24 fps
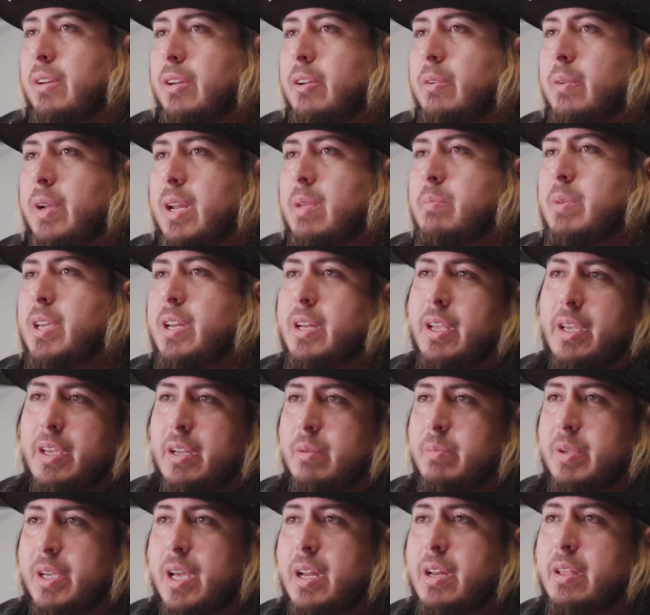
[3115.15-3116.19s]
You know what I mean? It
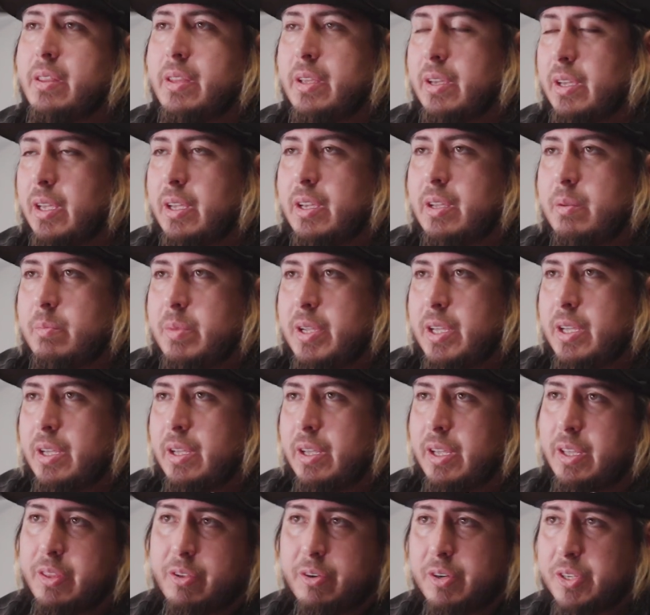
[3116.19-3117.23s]
can be anything. It can
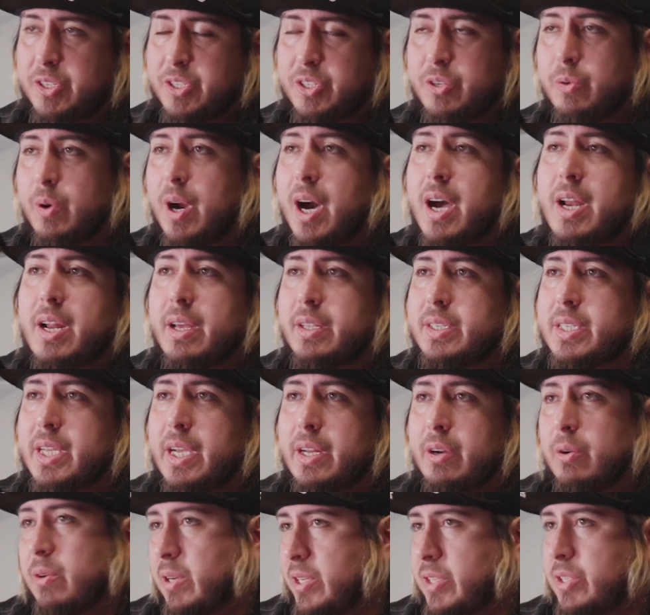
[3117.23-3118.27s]
be either it's too hot
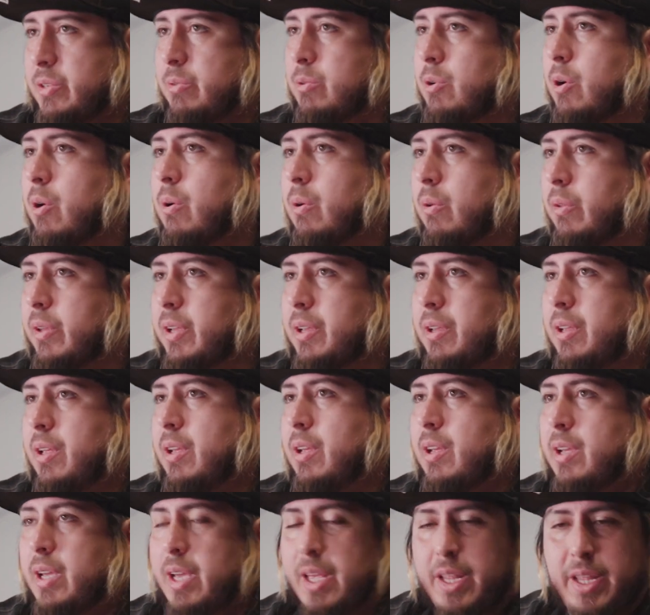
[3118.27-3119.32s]
outside or it's too cold.
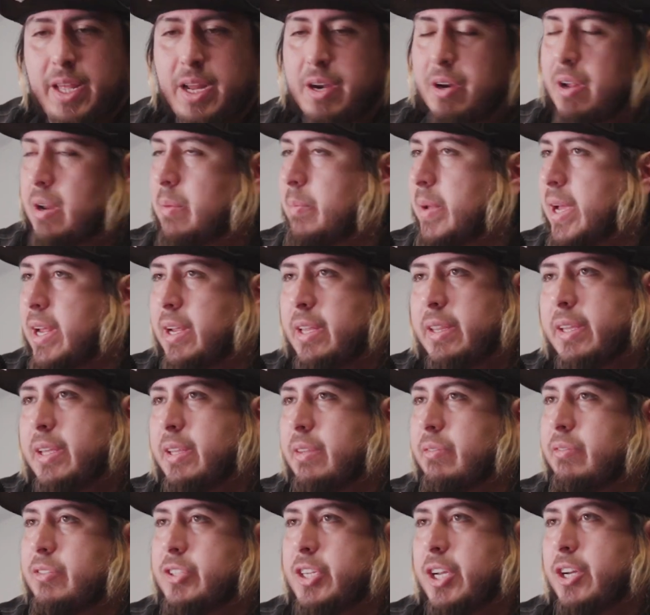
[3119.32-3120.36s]
Right. And that automatically
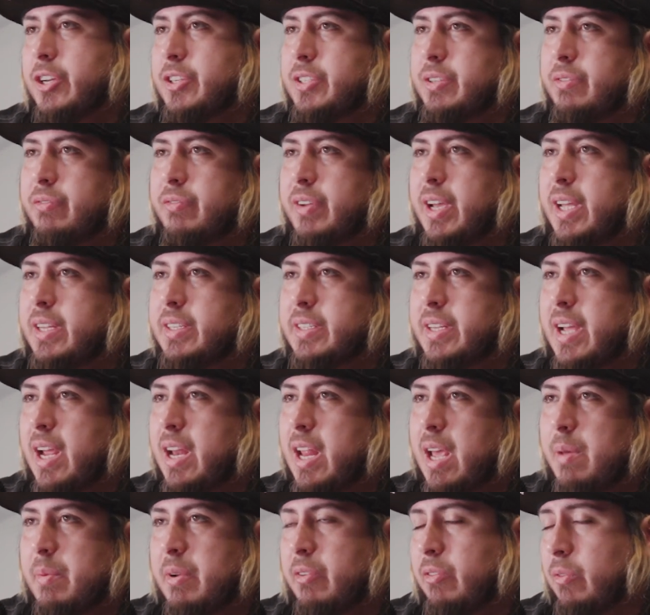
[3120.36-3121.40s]
changes the fans'
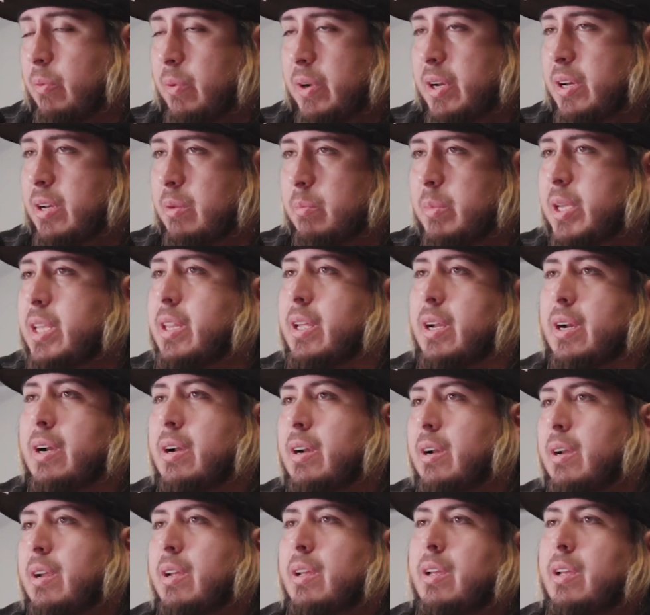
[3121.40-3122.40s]
dynamic for wanting to be there.